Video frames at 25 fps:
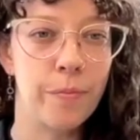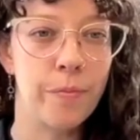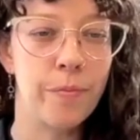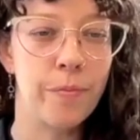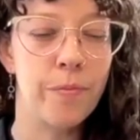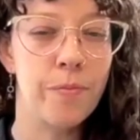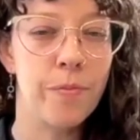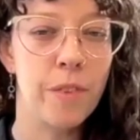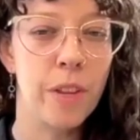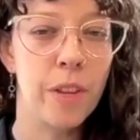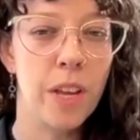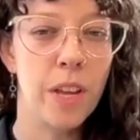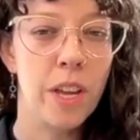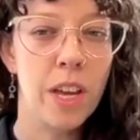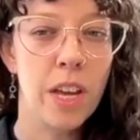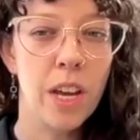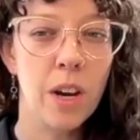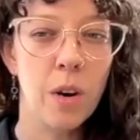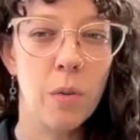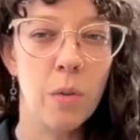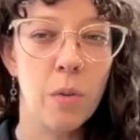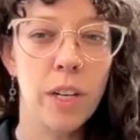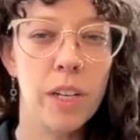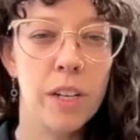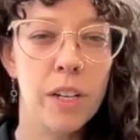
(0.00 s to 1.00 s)

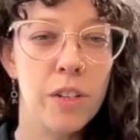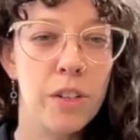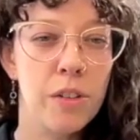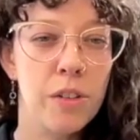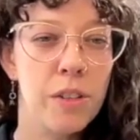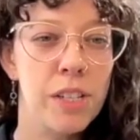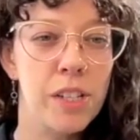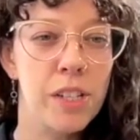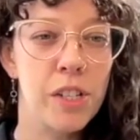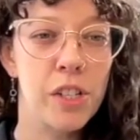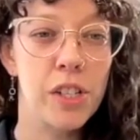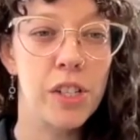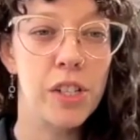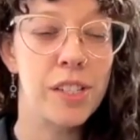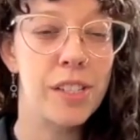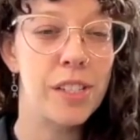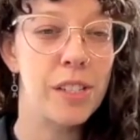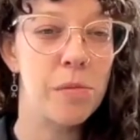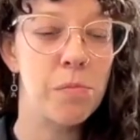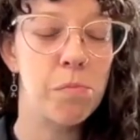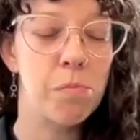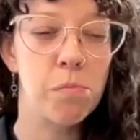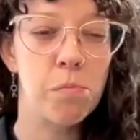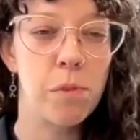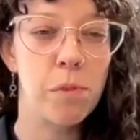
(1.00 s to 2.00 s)
We're going to do this
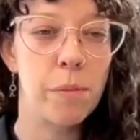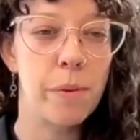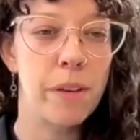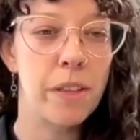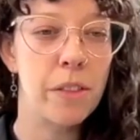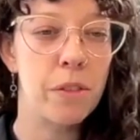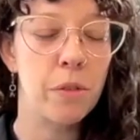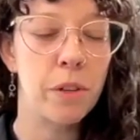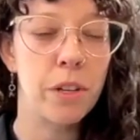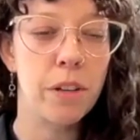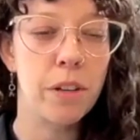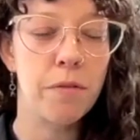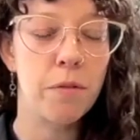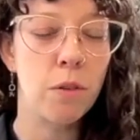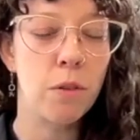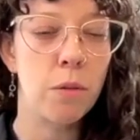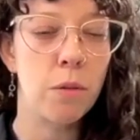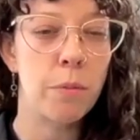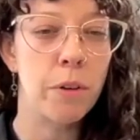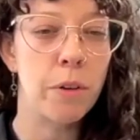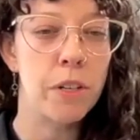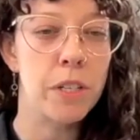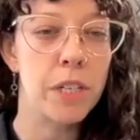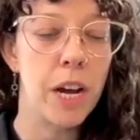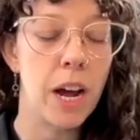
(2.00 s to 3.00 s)
just maybe 3 or
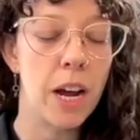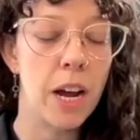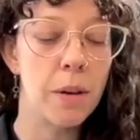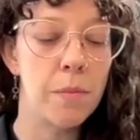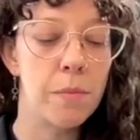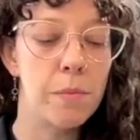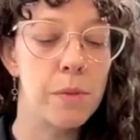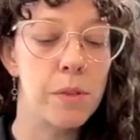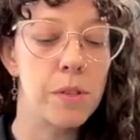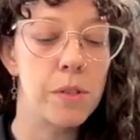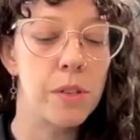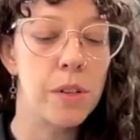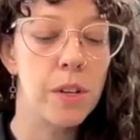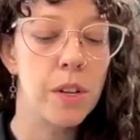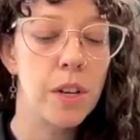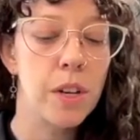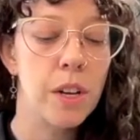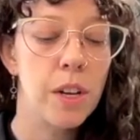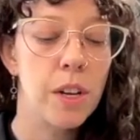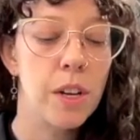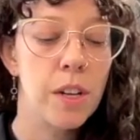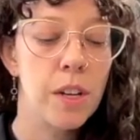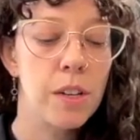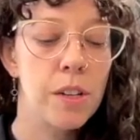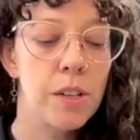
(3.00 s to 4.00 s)
4 more times.
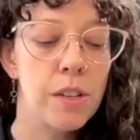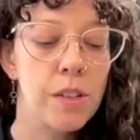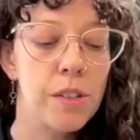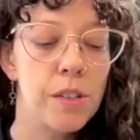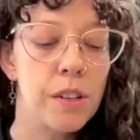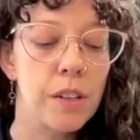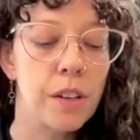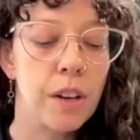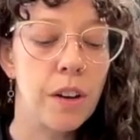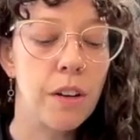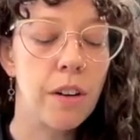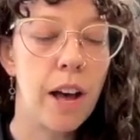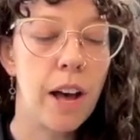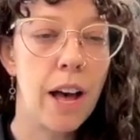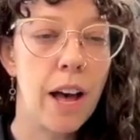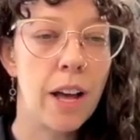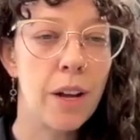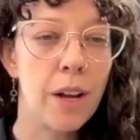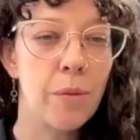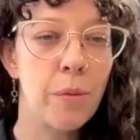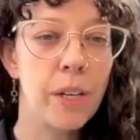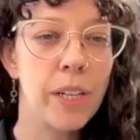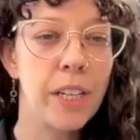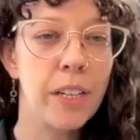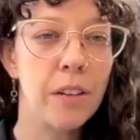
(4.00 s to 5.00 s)
So go
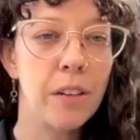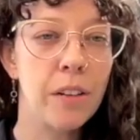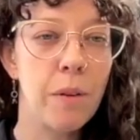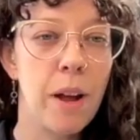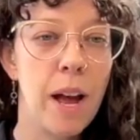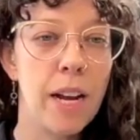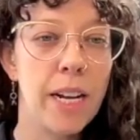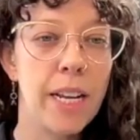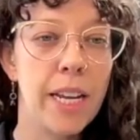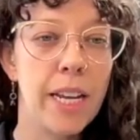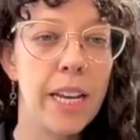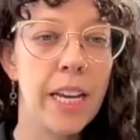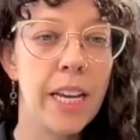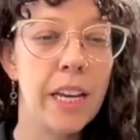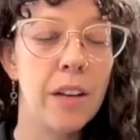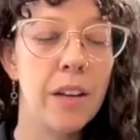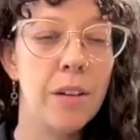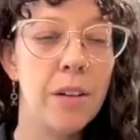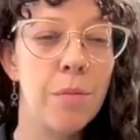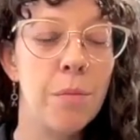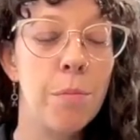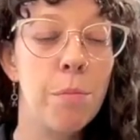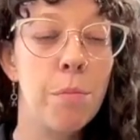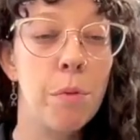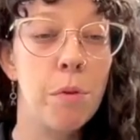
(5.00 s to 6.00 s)
ahead when you're
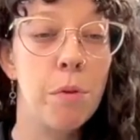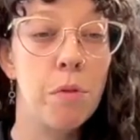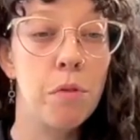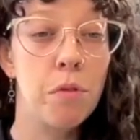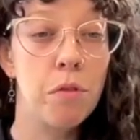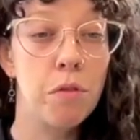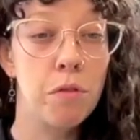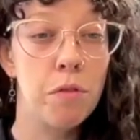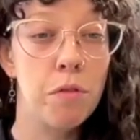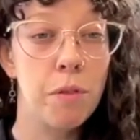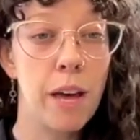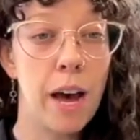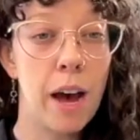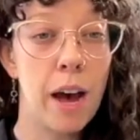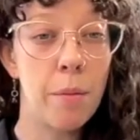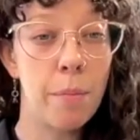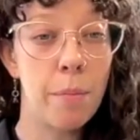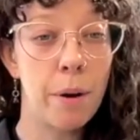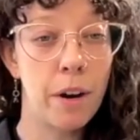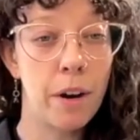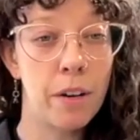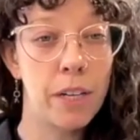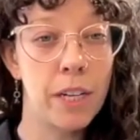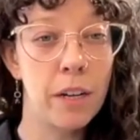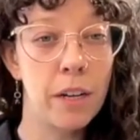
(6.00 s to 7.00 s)
ready, move that
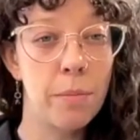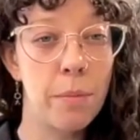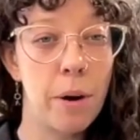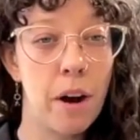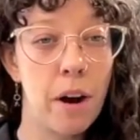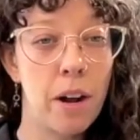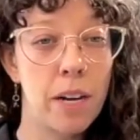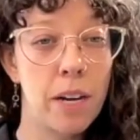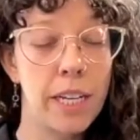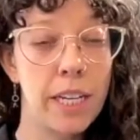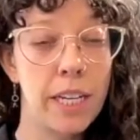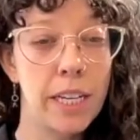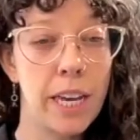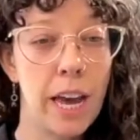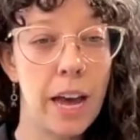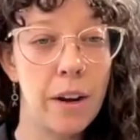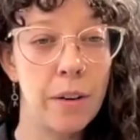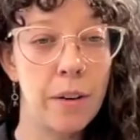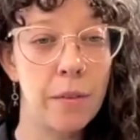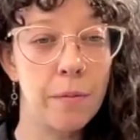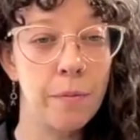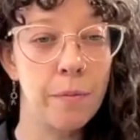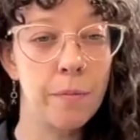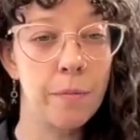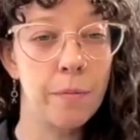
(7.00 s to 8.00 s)
part of your body
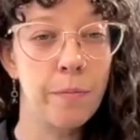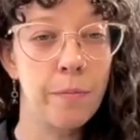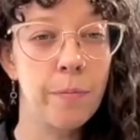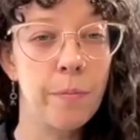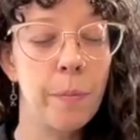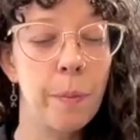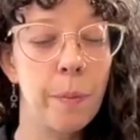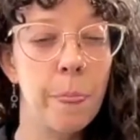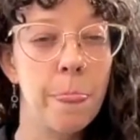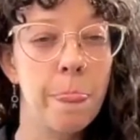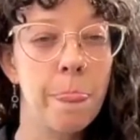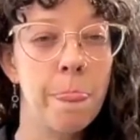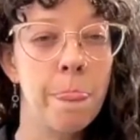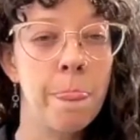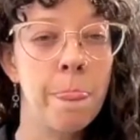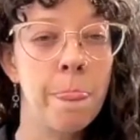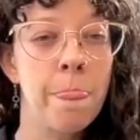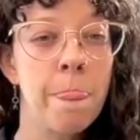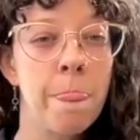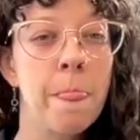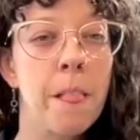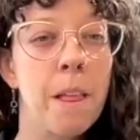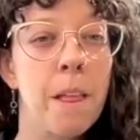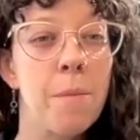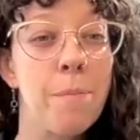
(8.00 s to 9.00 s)
again,
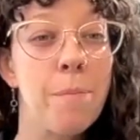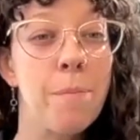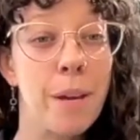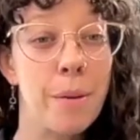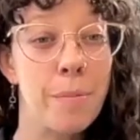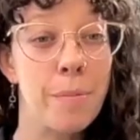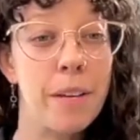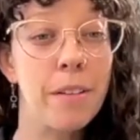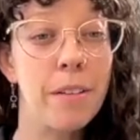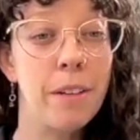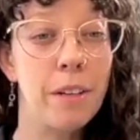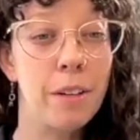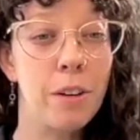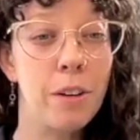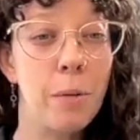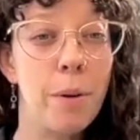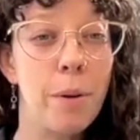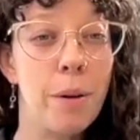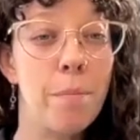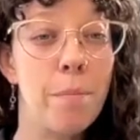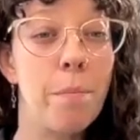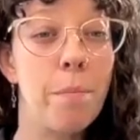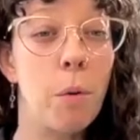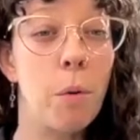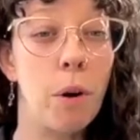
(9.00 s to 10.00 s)
maybe a little
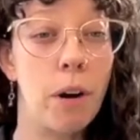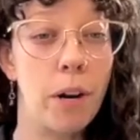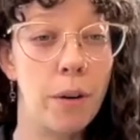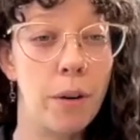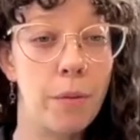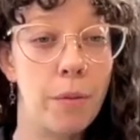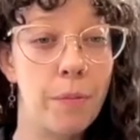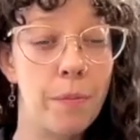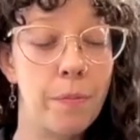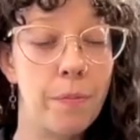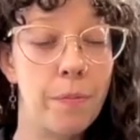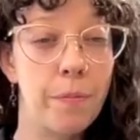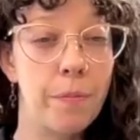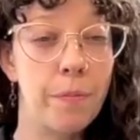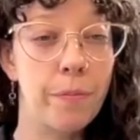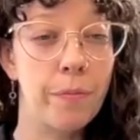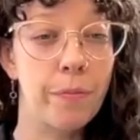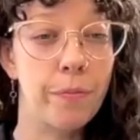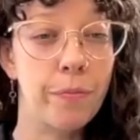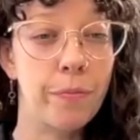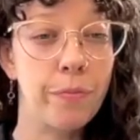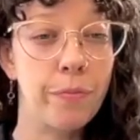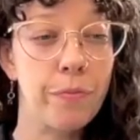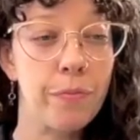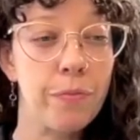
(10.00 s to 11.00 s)
bit more.
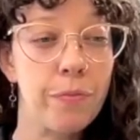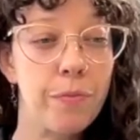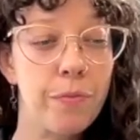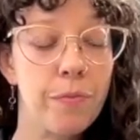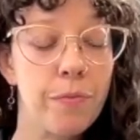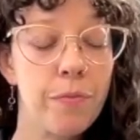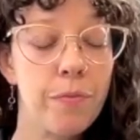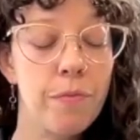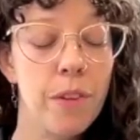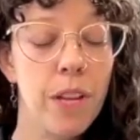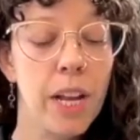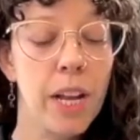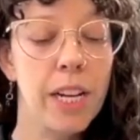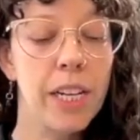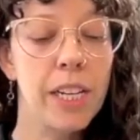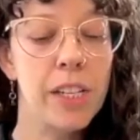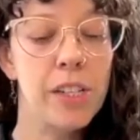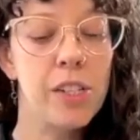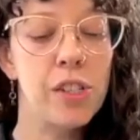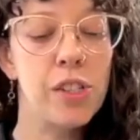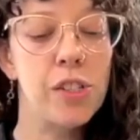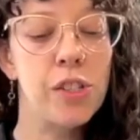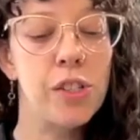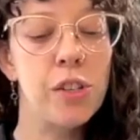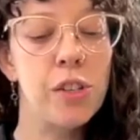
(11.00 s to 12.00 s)
And
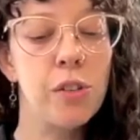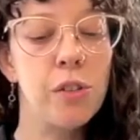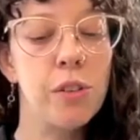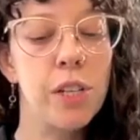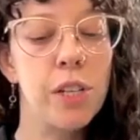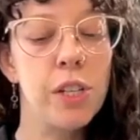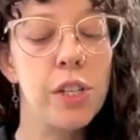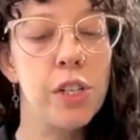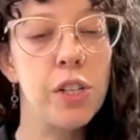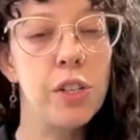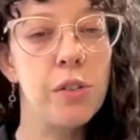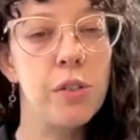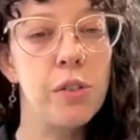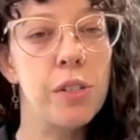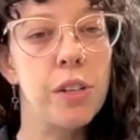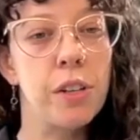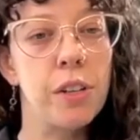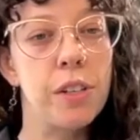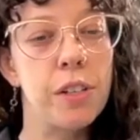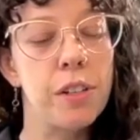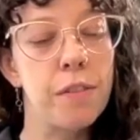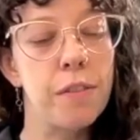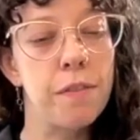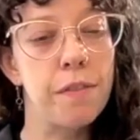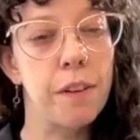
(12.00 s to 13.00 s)
as soon as you
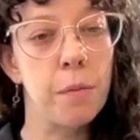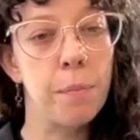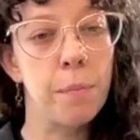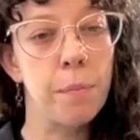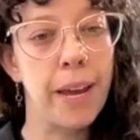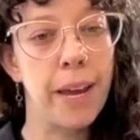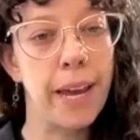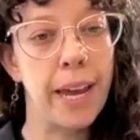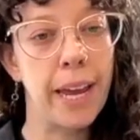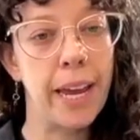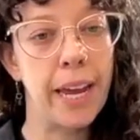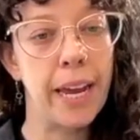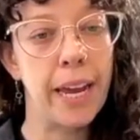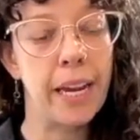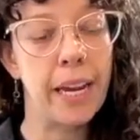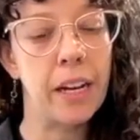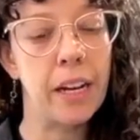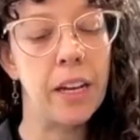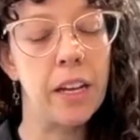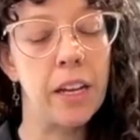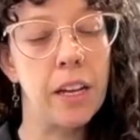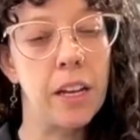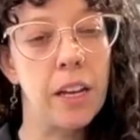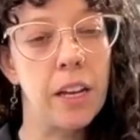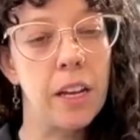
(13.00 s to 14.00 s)
start to feel
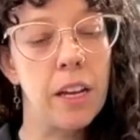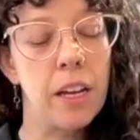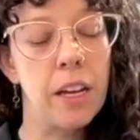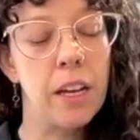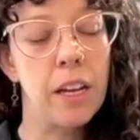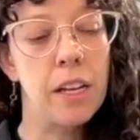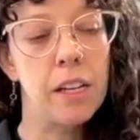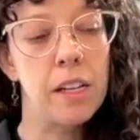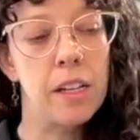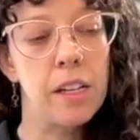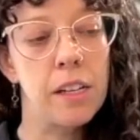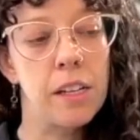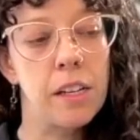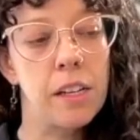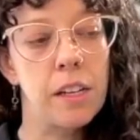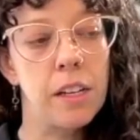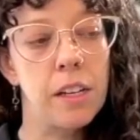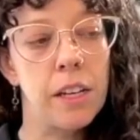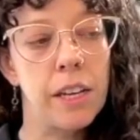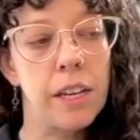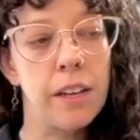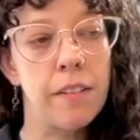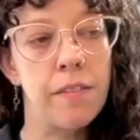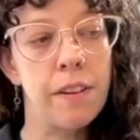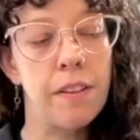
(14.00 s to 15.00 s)
pain,
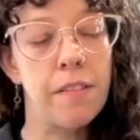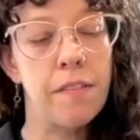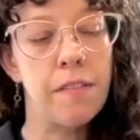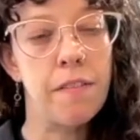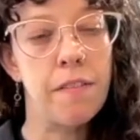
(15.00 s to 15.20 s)
if